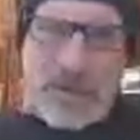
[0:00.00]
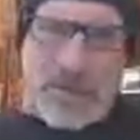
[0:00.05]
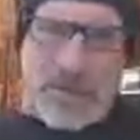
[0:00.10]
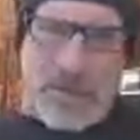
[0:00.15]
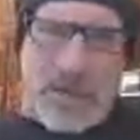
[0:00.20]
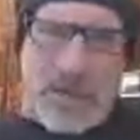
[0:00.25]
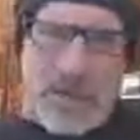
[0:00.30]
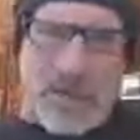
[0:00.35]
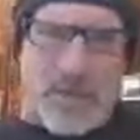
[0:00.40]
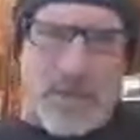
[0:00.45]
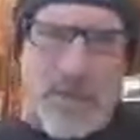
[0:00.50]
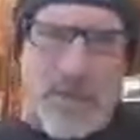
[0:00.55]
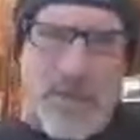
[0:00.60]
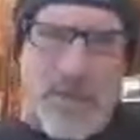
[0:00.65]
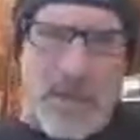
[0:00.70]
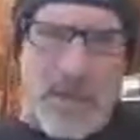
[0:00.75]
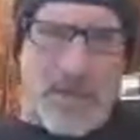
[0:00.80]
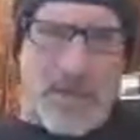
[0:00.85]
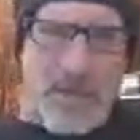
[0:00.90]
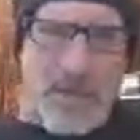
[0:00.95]
It's the worst
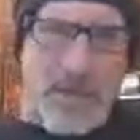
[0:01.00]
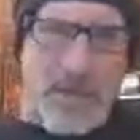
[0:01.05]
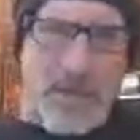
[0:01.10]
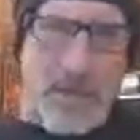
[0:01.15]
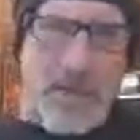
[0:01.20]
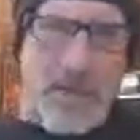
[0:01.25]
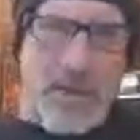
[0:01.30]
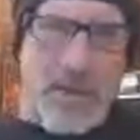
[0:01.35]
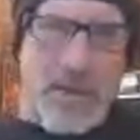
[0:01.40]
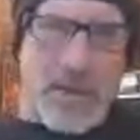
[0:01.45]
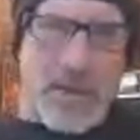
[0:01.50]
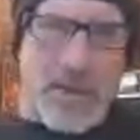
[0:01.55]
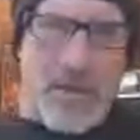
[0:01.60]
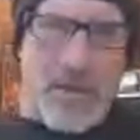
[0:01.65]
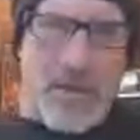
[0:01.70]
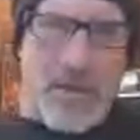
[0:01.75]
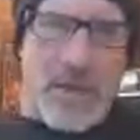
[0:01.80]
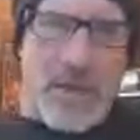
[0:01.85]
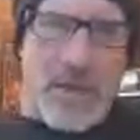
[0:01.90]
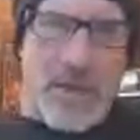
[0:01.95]
kind of pain.
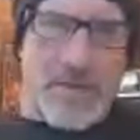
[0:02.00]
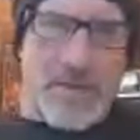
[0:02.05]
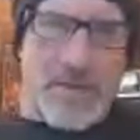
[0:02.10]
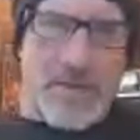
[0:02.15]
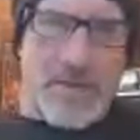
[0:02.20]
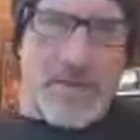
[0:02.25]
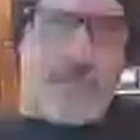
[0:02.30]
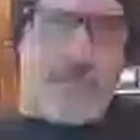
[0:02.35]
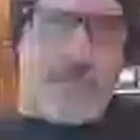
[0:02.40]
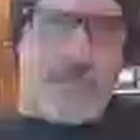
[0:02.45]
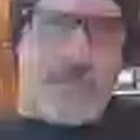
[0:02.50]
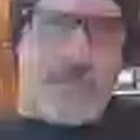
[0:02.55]
Okay.